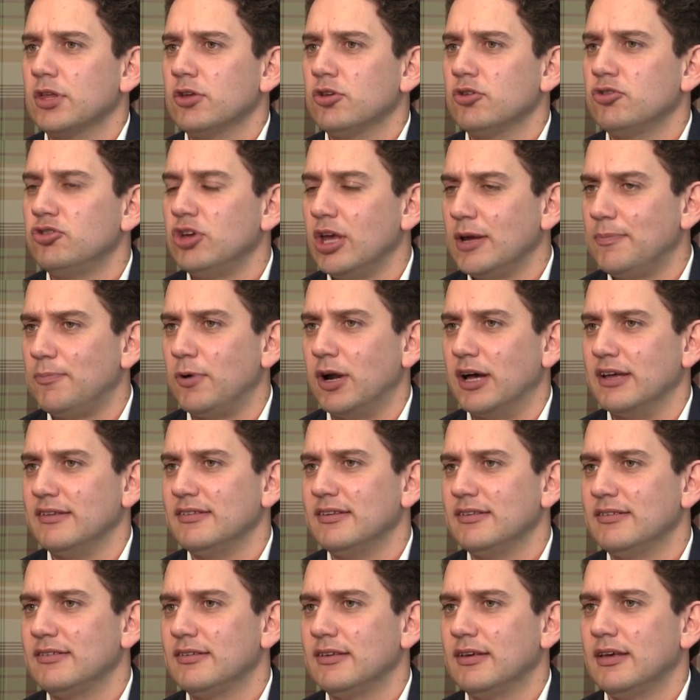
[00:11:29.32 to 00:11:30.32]
share
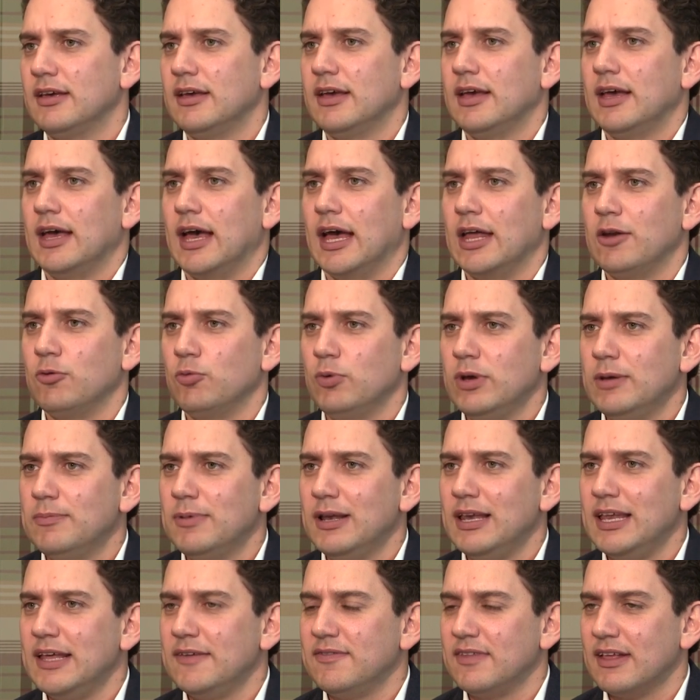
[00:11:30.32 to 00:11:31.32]
prices. And we
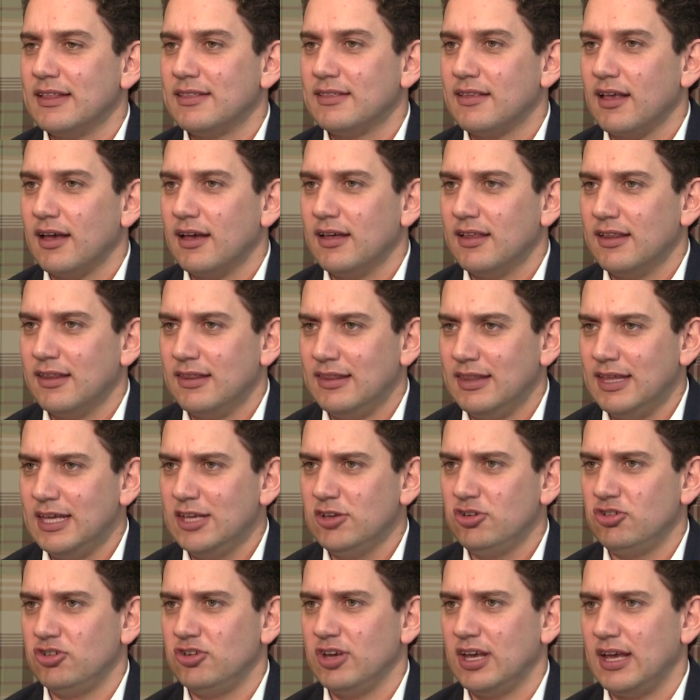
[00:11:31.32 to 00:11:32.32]
believe that
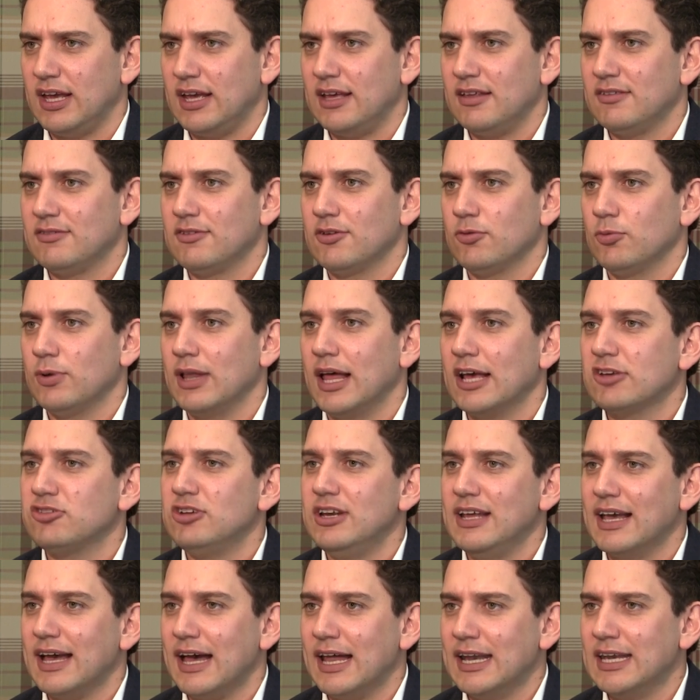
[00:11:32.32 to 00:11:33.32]
these shares will
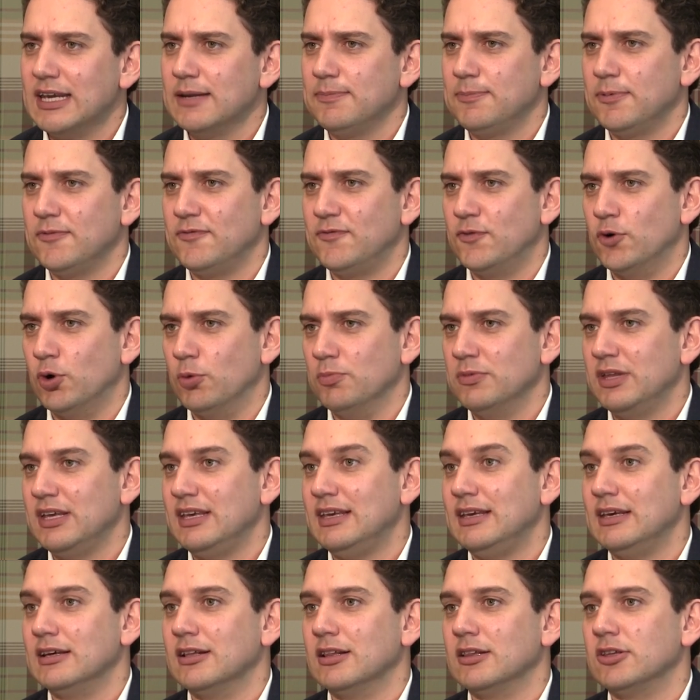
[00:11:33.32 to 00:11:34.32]
actually underperform the
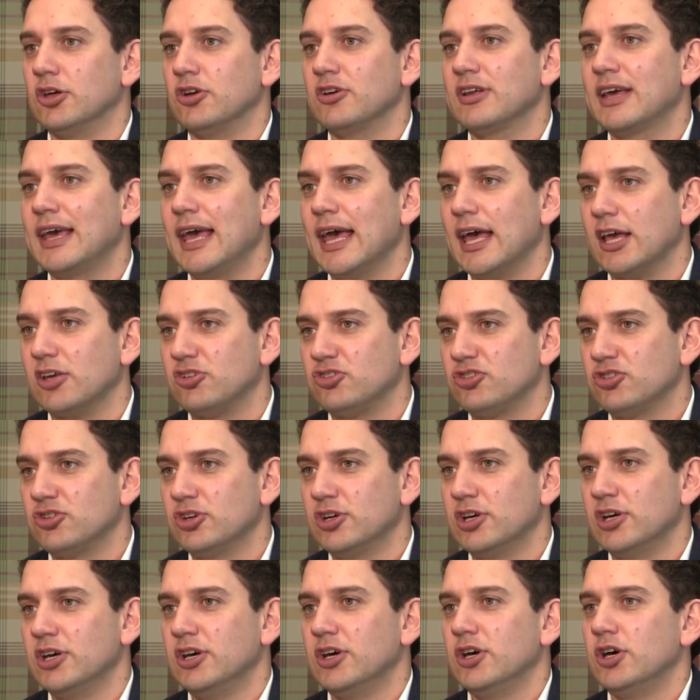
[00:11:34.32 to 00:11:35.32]
yield on cash
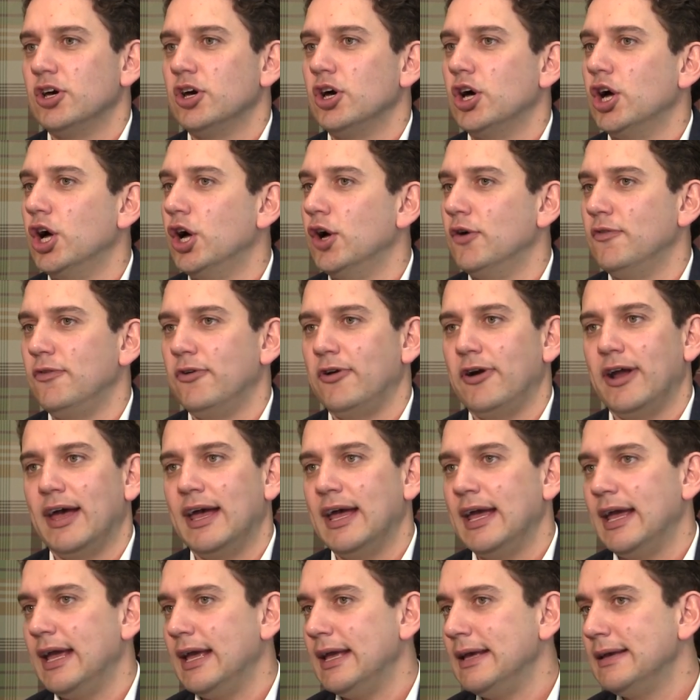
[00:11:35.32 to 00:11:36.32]
over
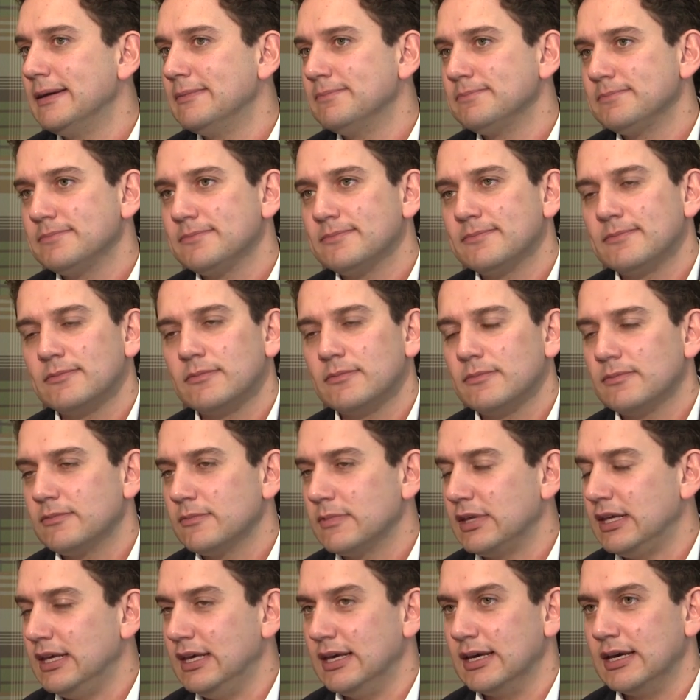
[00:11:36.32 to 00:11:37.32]
a
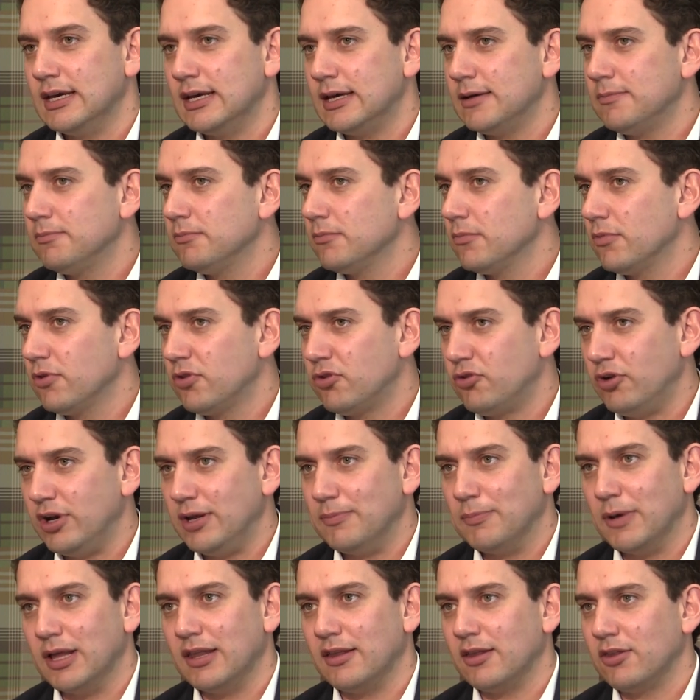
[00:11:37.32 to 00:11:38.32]
year,
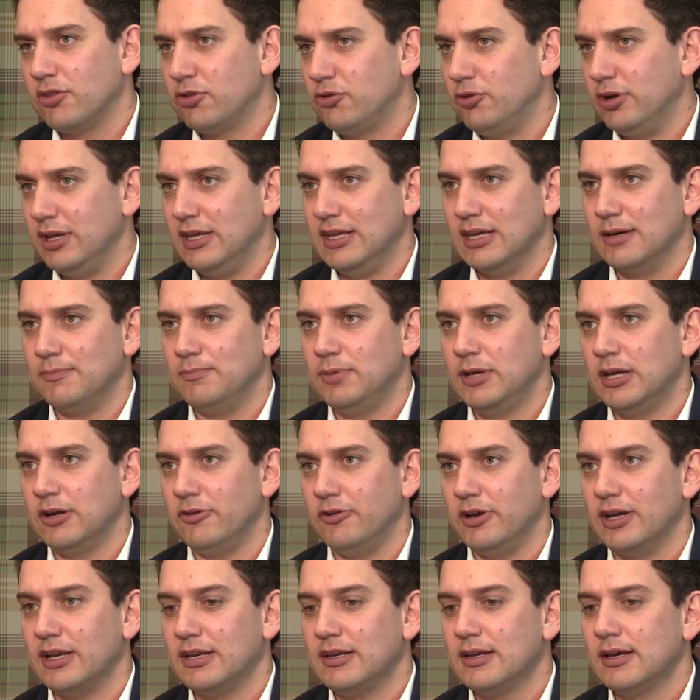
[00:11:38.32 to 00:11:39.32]
3 month, 3 year
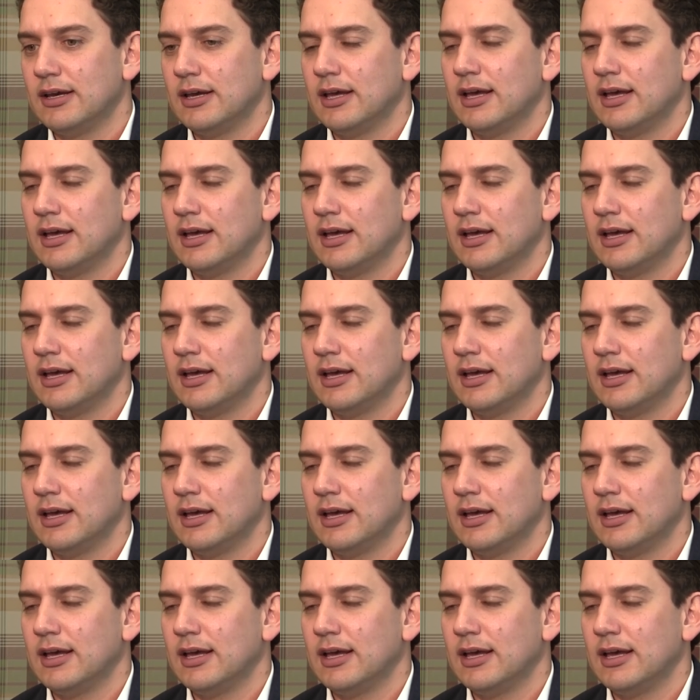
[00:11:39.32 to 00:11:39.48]
period.